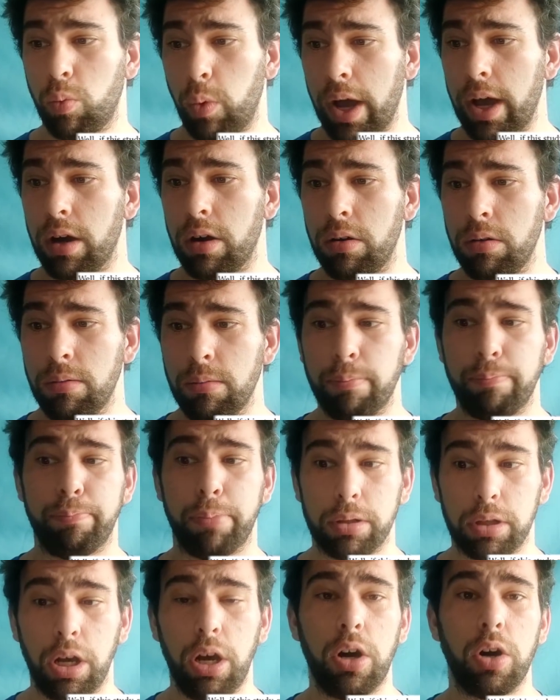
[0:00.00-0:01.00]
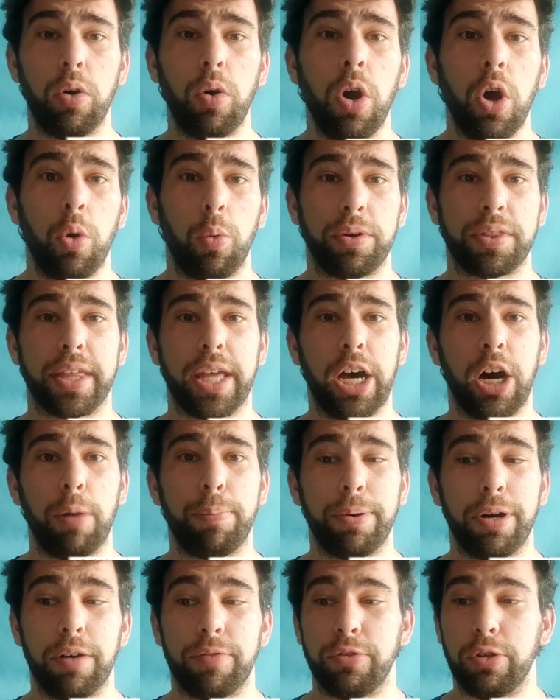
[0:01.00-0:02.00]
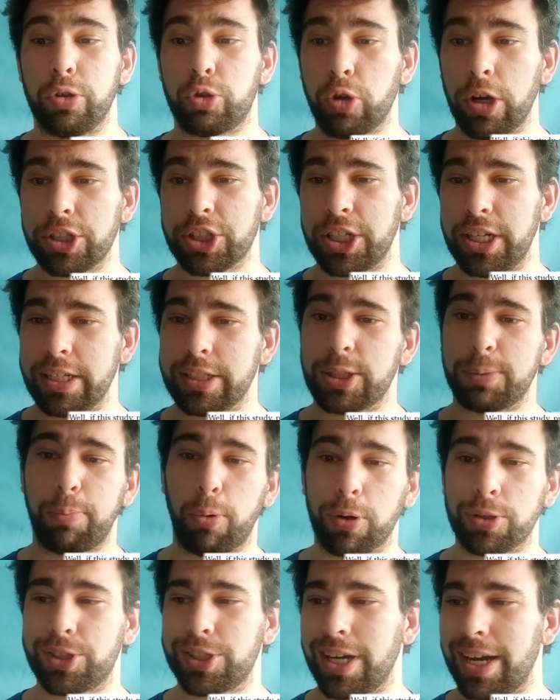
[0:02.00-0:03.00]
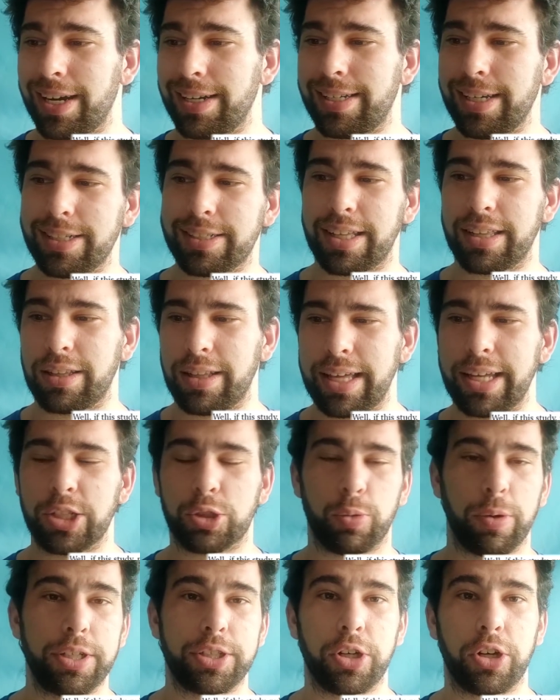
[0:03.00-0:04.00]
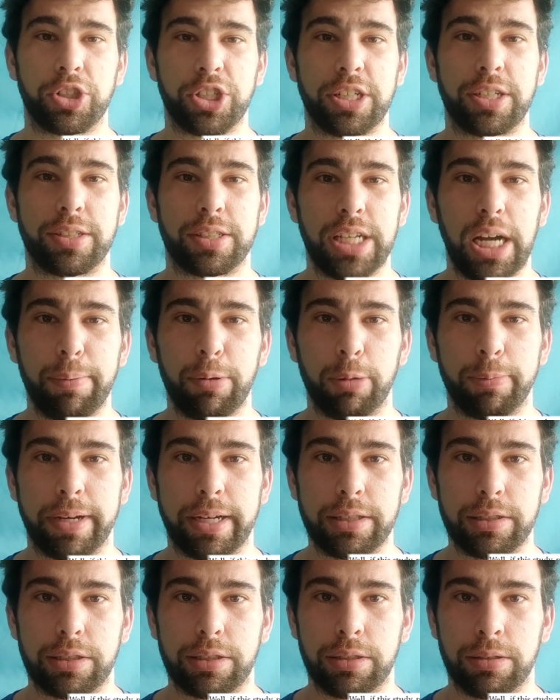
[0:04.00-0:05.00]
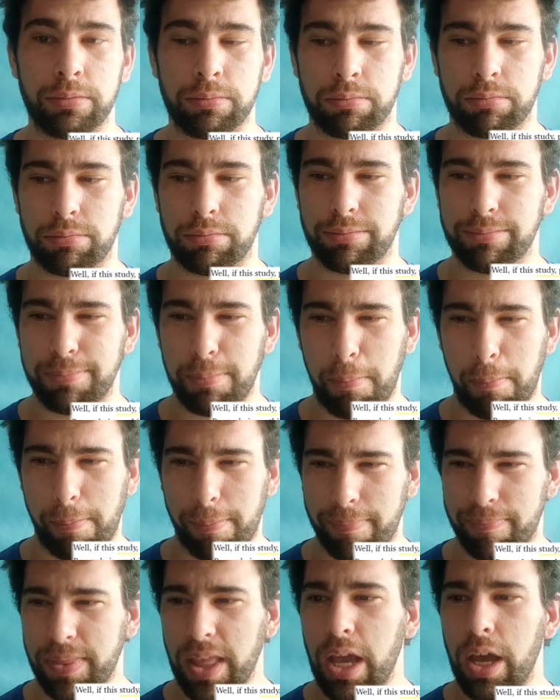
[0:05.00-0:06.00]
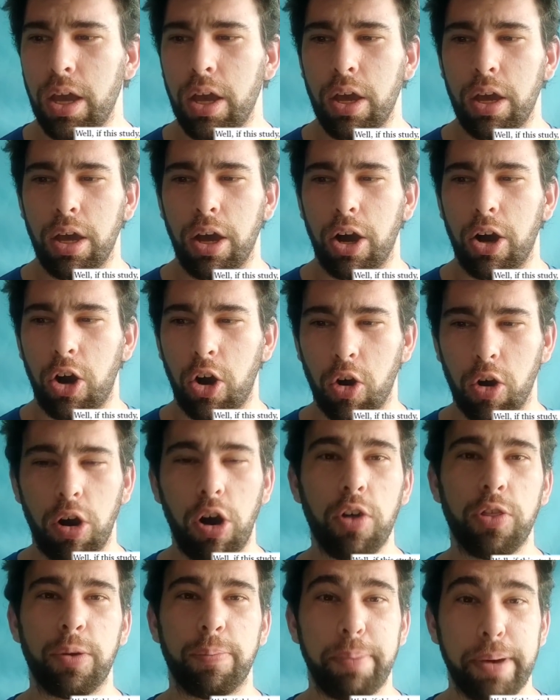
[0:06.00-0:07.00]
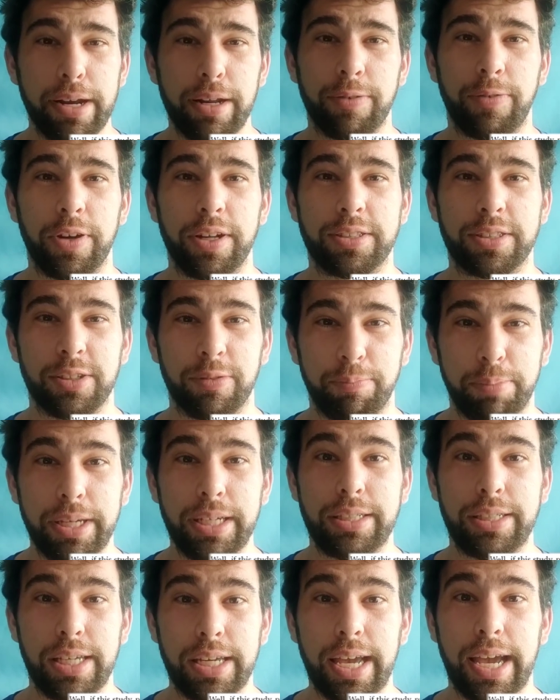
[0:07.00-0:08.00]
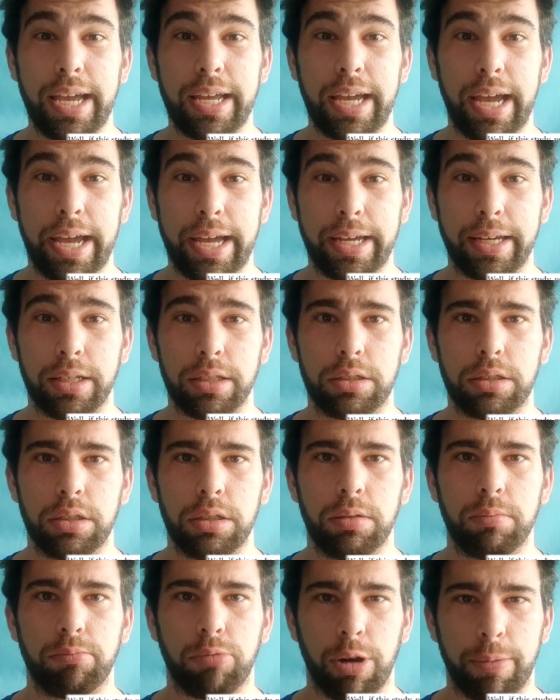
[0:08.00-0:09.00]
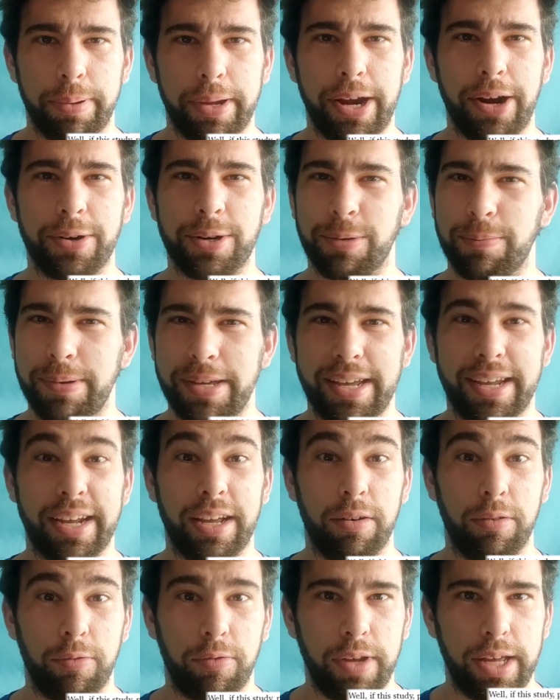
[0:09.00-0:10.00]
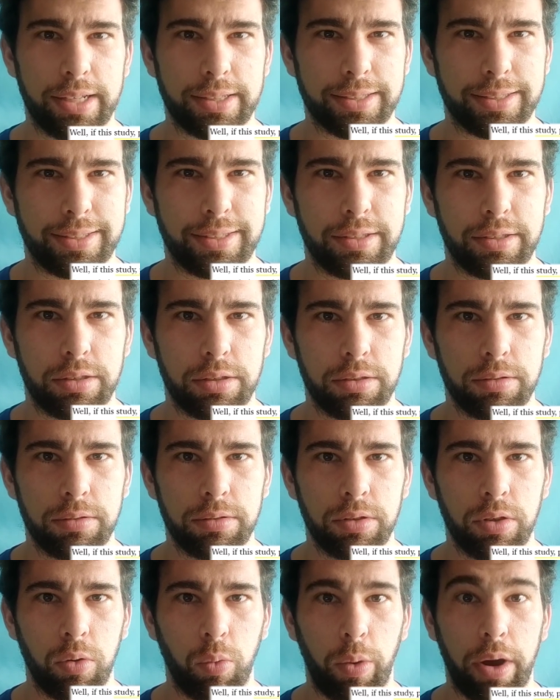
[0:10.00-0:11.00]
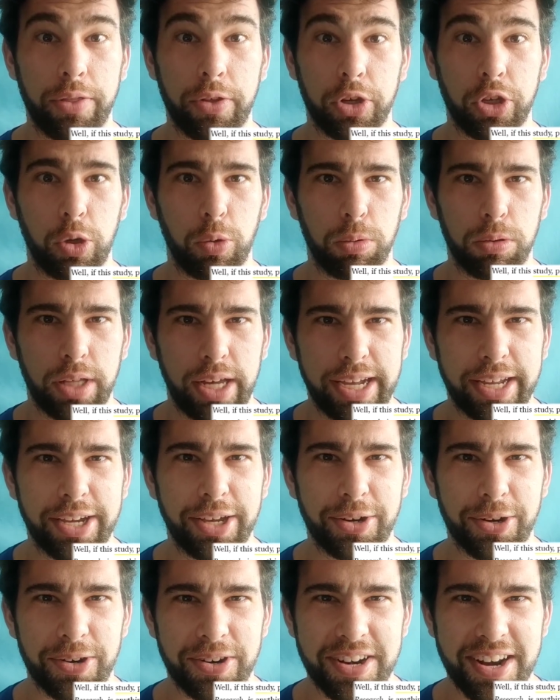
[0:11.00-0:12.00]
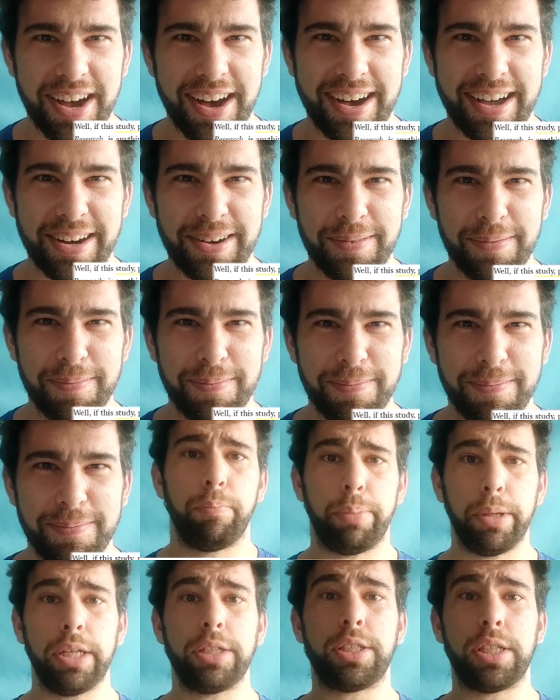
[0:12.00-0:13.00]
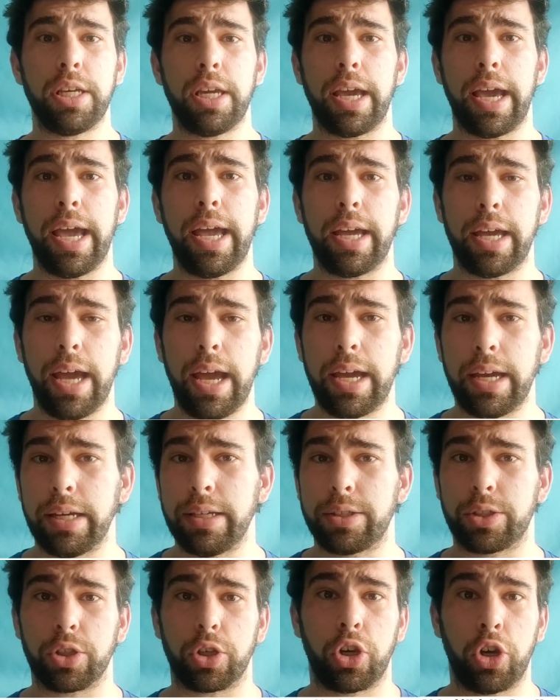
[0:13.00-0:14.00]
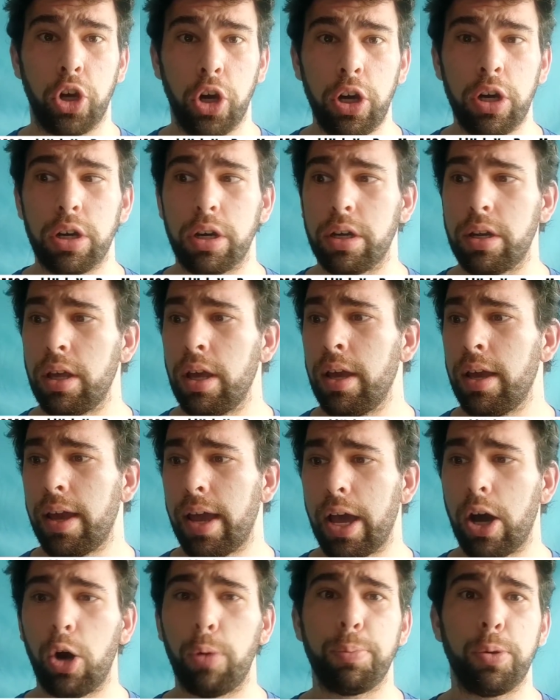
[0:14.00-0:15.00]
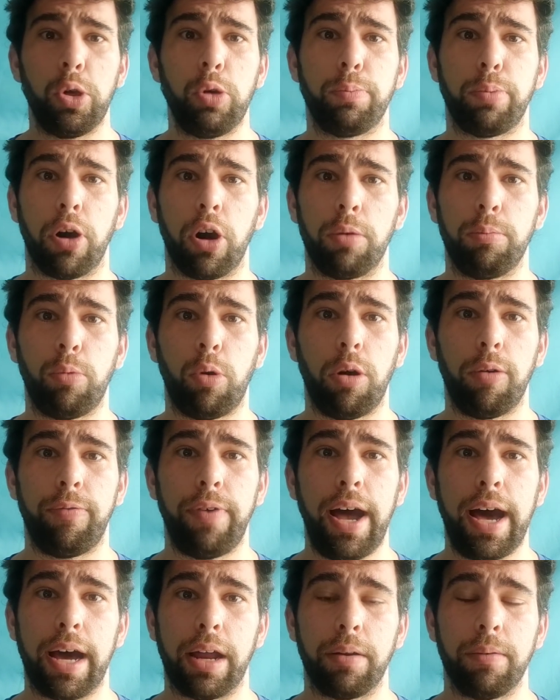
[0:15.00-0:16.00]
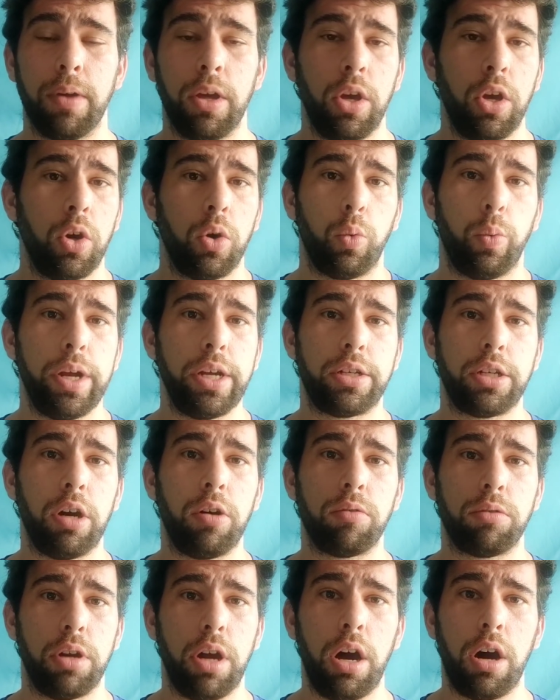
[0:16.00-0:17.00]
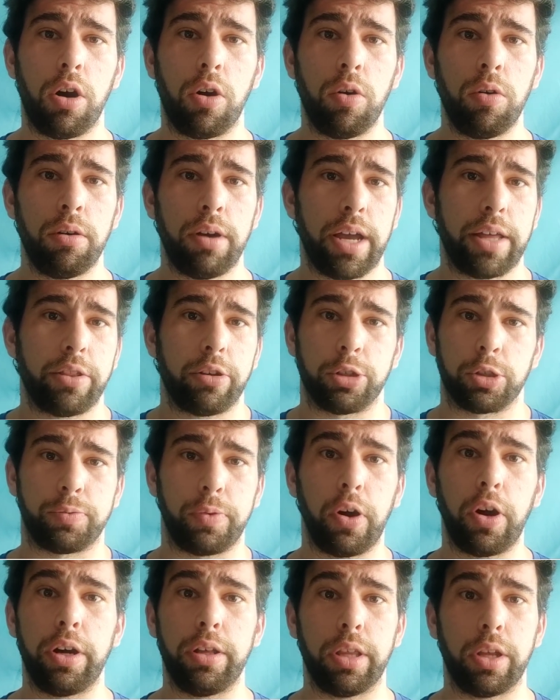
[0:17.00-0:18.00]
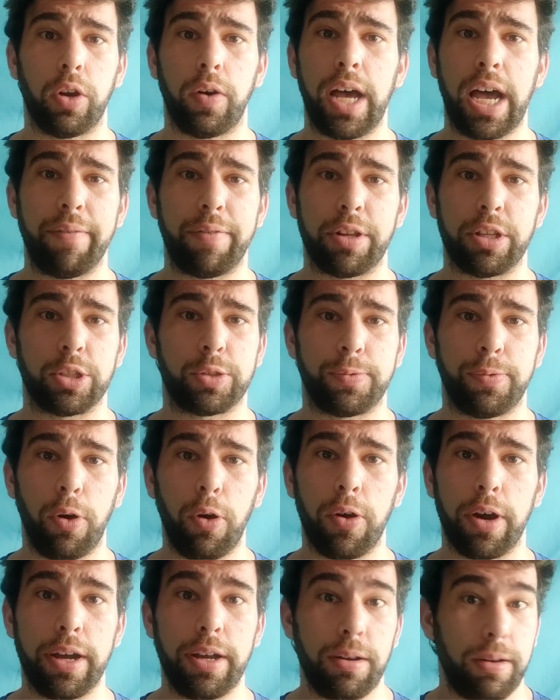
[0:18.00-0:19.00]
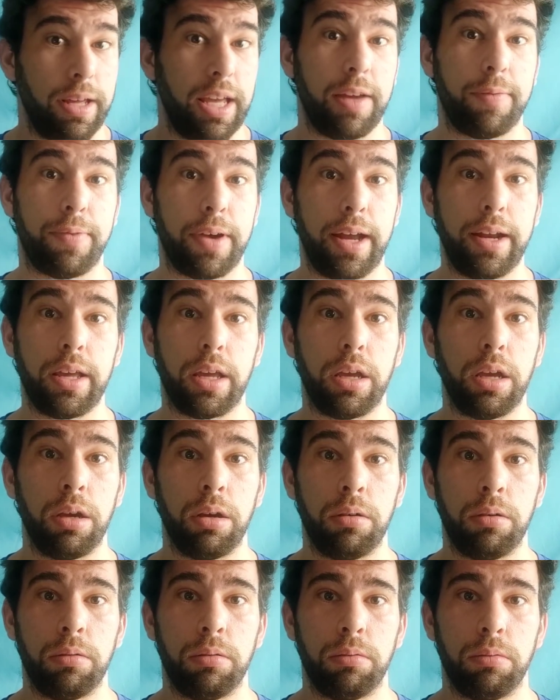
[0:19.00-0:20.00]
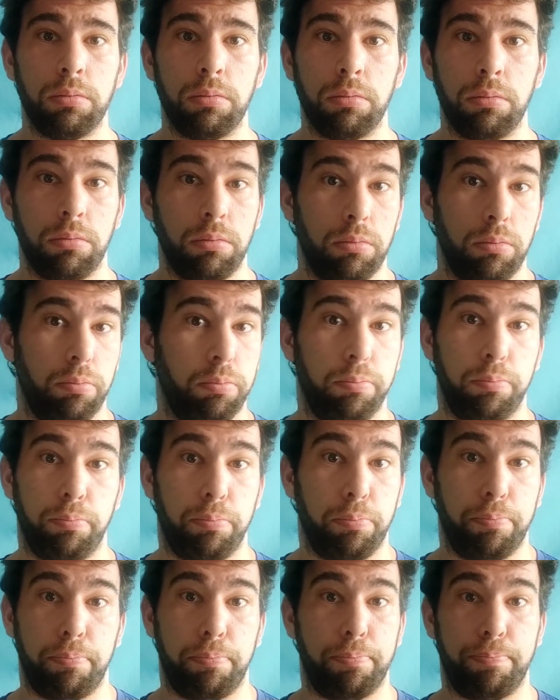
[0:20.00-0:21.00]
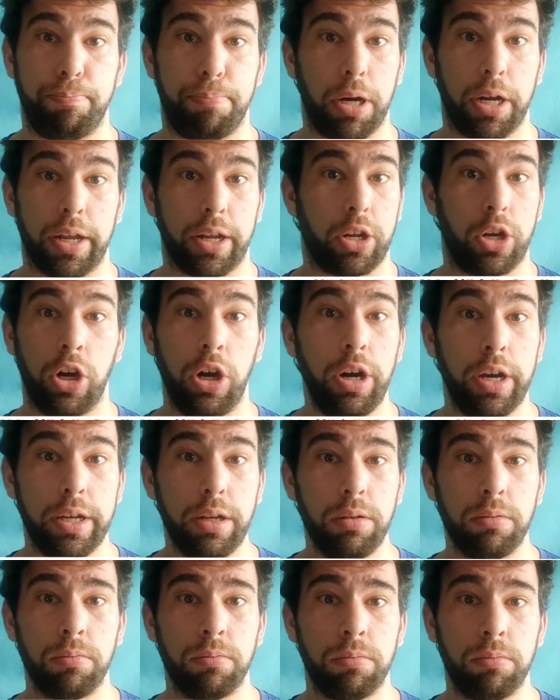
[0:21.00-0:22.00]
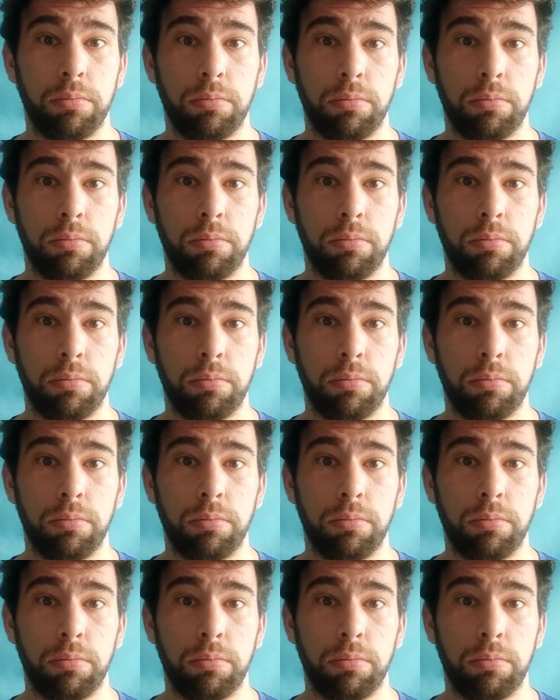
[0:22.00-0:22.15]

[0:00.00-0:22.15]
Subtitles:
Well, below, with the help of nutritionists, sports scientists, and the latest research into supplements, are all the benefits of BCAAs. Prepare to be convinced, whether you like it or not. BCAAs could help you burn more fat. We don't know, and there's very little evidence for it, if any, but it could.